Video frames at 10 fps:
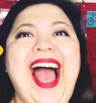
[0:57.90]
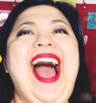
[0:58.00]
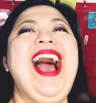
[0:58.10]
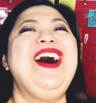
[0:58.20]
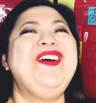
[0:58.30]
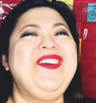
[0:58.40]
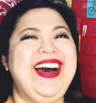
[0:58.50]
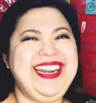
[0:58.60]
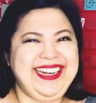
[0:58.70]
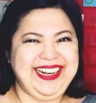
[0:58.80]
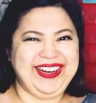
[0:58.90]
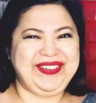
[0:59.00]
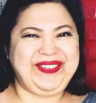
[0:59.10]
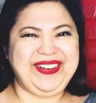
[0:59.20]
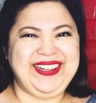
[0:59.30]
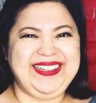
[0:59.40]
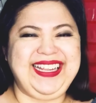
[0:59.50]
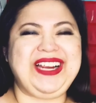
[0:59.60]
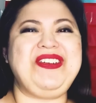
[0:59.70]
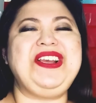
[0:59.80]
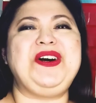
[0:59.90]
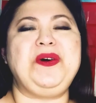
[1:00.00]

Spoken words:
Wonderful. Here we go.